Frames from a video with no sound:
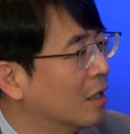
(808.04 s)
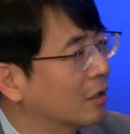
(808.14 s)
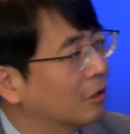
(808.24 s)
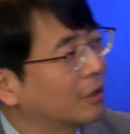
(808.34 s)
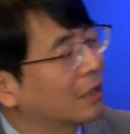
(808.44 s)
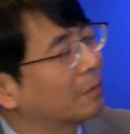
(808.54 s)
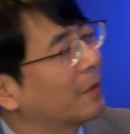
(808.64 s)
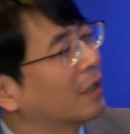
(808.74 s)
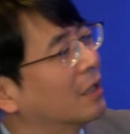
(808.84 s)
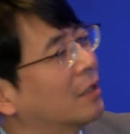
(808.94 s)
So, Dr.
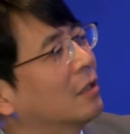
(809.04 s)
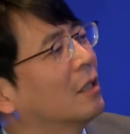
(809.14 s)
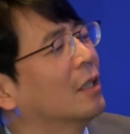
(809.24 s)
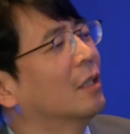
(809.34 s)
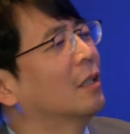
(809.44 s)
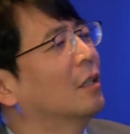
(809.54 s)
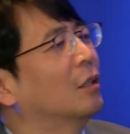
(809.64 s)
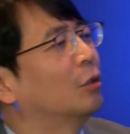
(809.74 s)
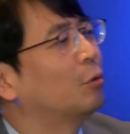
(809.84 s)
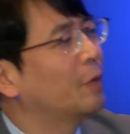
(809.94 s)
Park,
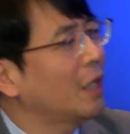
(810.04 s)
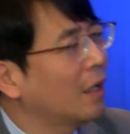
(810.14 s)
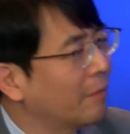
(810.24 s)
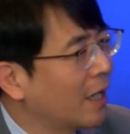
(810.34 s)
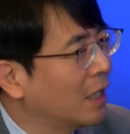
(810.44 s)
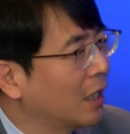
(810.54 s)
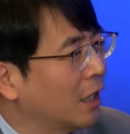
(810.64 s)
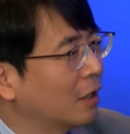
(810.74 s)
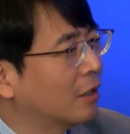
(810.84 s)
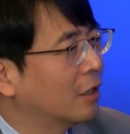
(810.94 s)
do we have
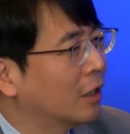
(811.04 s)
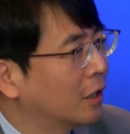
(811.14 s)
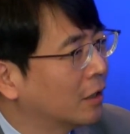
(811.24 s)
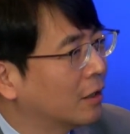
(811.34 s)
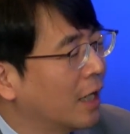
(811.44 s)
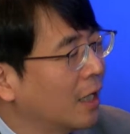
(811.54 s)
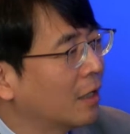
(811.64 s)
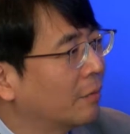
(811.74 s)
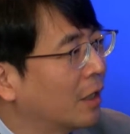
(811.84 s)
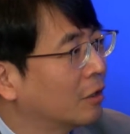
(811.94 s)
any
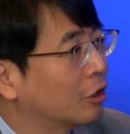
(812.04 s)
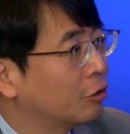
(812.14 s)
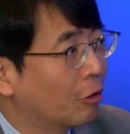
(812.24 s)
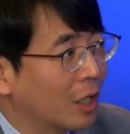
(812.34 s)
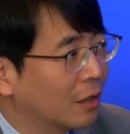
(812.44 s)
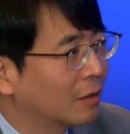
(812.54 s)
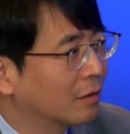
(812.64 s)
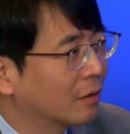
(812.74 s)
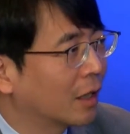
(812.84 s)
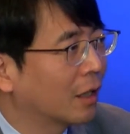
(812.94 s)
data about the drug
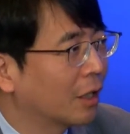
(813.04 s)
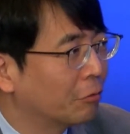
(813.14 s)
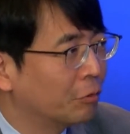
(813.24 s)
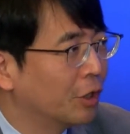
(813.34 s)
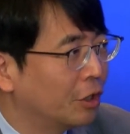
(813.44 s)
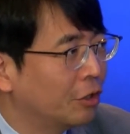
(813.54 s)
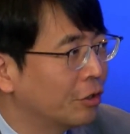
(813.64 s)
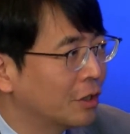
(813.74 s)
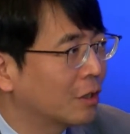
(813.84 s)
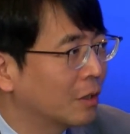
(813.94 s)
that can
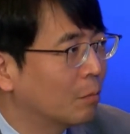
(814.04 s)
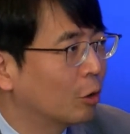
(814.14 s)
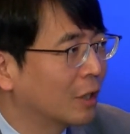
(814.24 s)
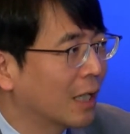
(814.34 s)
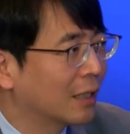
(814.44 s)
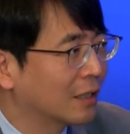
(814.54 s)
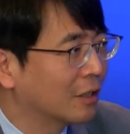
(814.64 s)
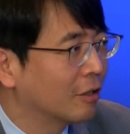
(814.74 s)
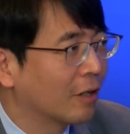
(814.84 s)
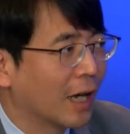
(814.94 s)
reduce the
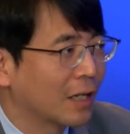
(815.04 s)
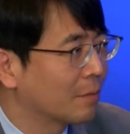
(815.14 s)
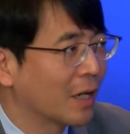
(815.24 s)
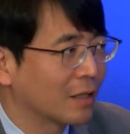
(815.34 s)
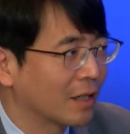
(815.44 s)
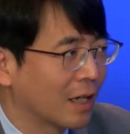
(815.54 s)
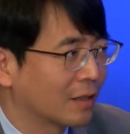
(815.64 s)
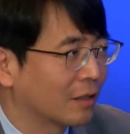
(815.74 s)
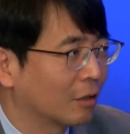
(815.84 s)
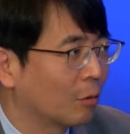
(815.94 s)
mortality as much
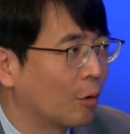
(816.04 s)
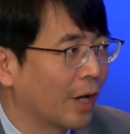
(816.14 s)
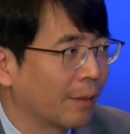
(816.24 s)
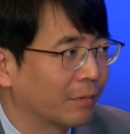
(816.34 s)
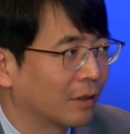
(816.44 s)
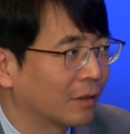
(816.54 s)
as the COAPT